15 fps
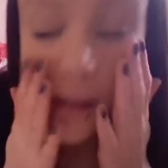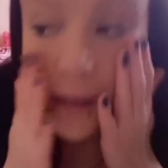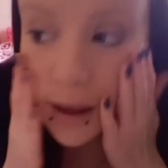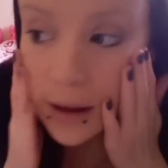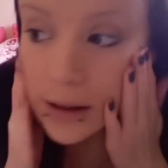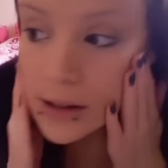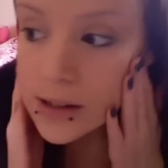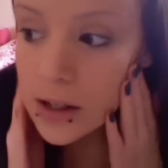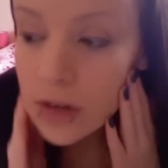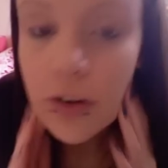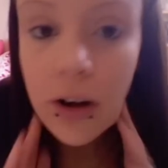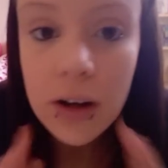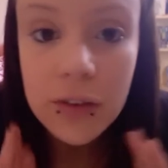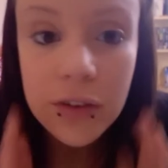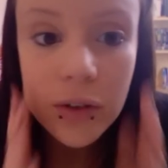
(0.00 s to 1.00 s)
Yeah, so
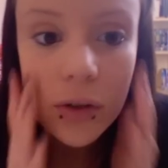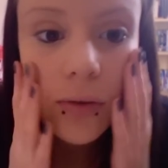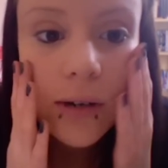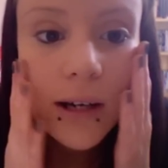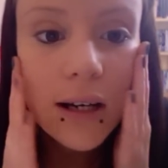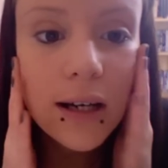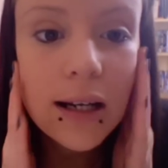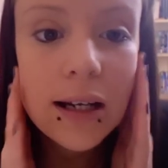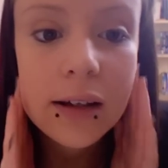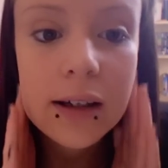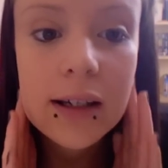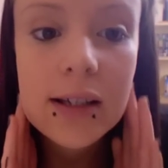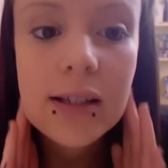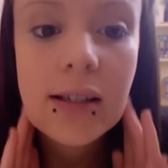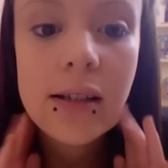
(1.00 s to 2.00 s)
far it feels a really
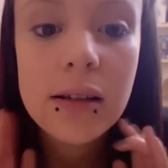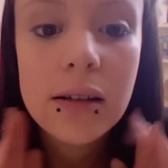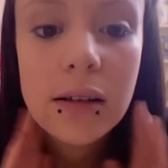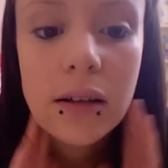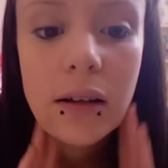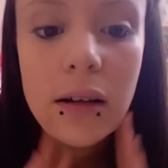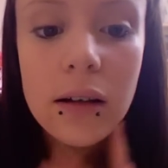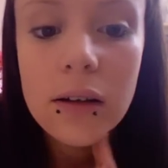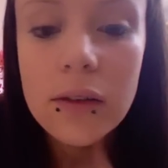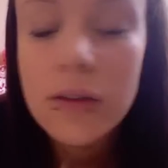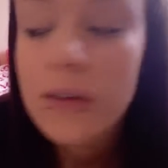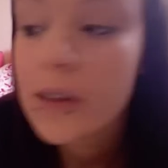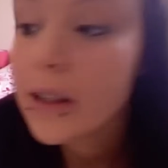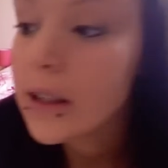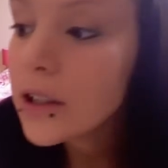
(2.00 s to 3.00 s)
nice
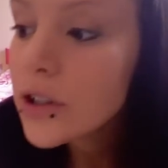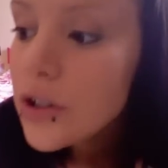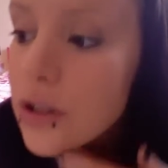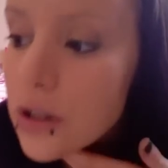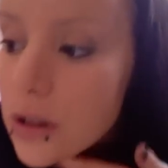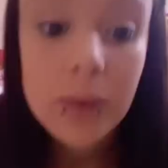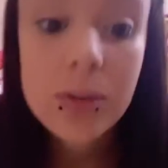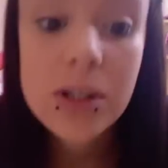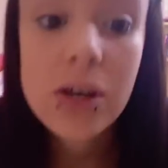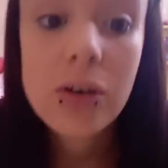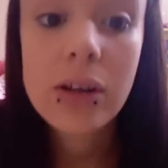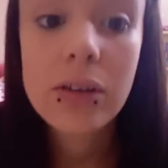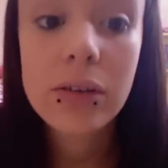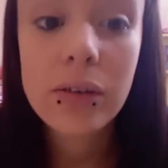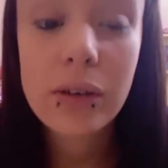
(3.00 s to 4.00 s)
finish. That was
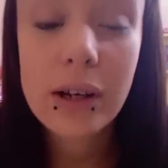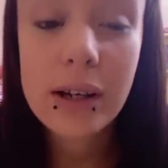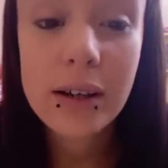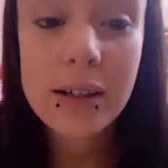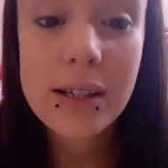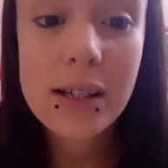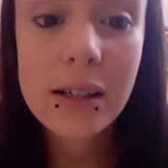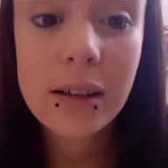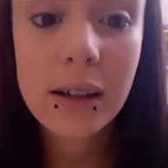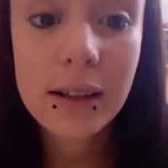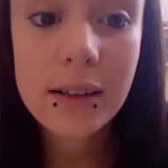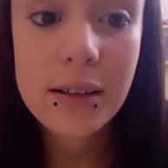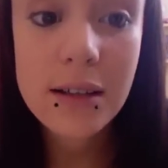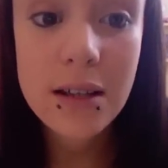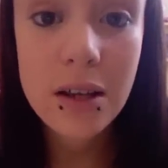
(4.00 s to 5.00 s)
only
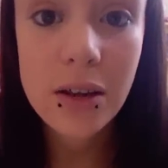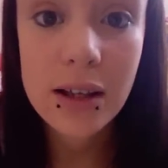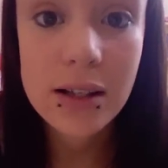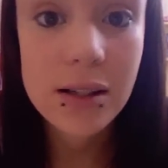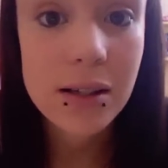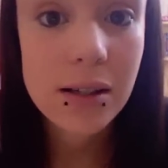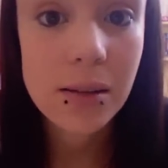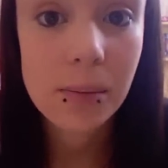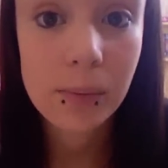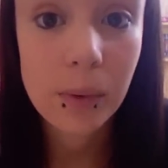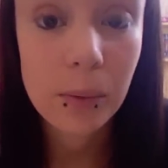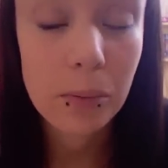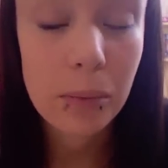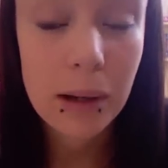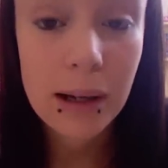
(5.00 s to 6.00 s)
£3.99, so that's a
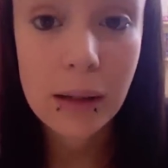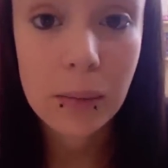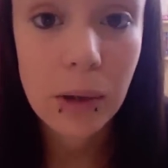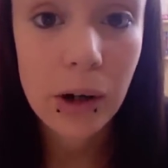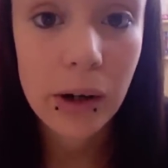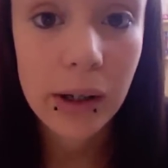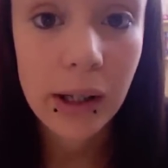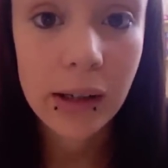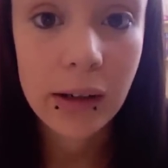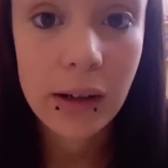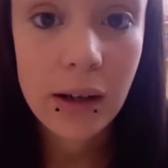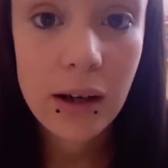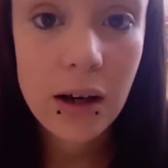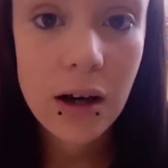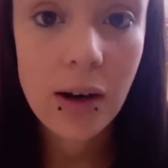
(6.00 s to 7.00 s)
complete bargain.
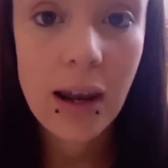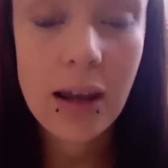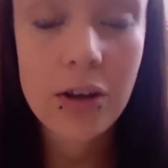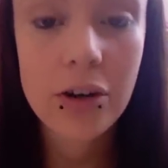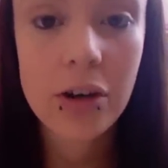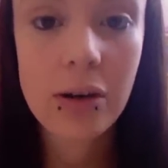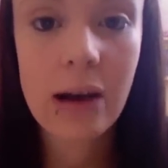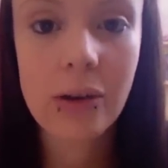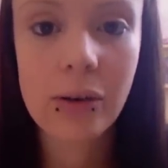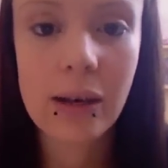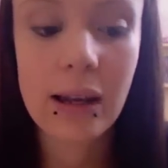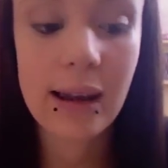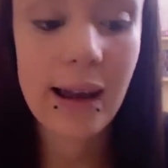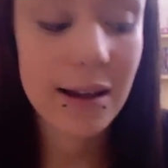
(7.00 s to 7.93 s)
I'll let you know how long it